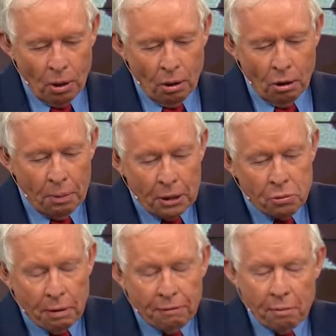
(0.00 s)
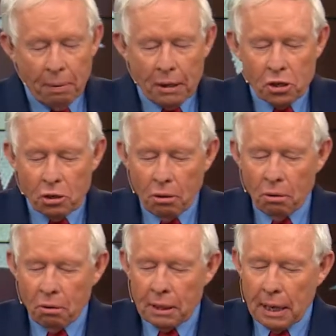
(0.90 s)
O be swift, my
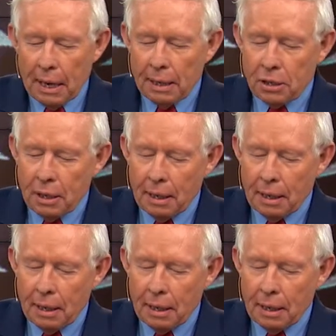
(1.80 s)
soul, to answer